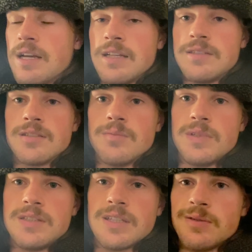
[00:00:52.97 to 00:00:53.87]
in some
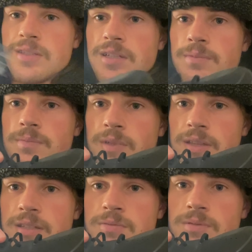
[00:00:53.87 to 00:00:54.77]
meets I would come with
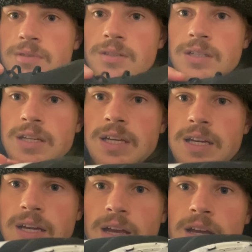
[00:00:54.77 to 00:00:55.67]
this one.
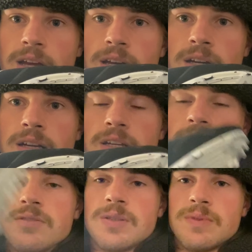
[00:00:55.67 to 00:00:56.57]
You
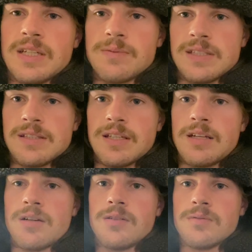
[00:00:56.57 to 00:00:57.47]
know, sometimes they
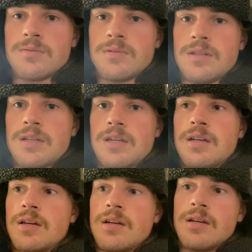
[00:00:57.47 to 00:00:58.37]
said, oh,
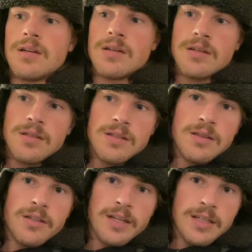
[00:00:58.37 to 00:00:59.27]

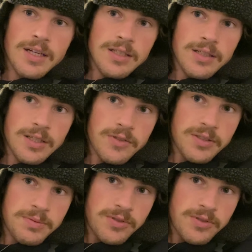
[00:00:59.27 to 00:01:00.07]
they're like kind of like Christmas